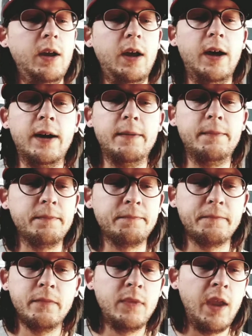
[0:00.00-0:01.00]

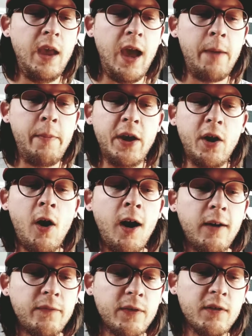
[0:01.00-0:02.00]
I make
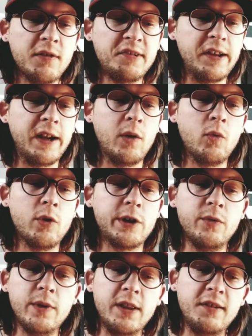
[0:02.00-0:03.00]
offers and I work
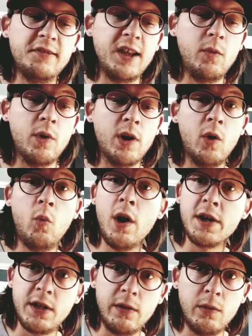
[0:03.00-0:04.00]
on real estate when I
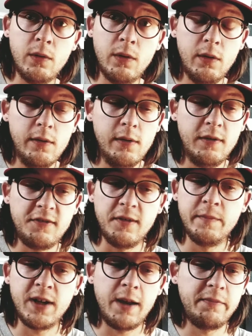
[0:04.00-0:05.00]
want to.
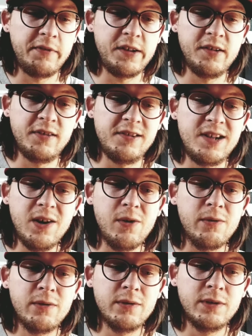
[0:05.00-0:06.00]
Sometimes I just
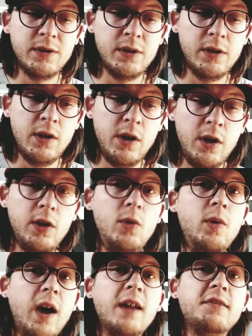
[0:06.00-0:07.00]
don't. You
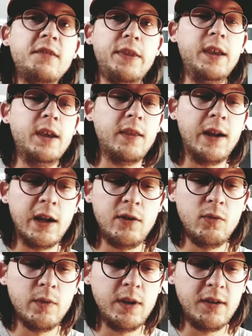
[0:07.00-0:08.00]
guys think that I
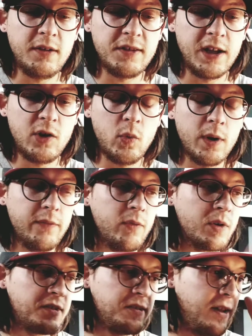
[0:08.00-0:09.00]
do real estate
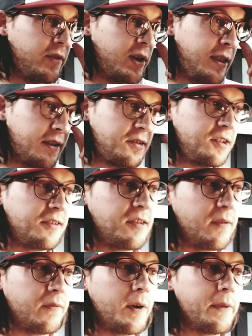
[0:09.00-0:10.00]
24/7, and that's just
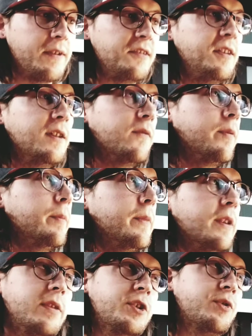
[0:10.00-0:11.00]
the farthest thing from
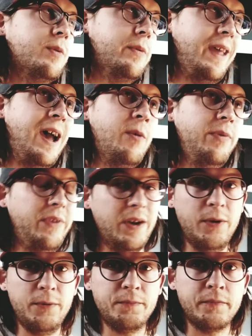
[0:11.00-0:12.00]
the truth out there.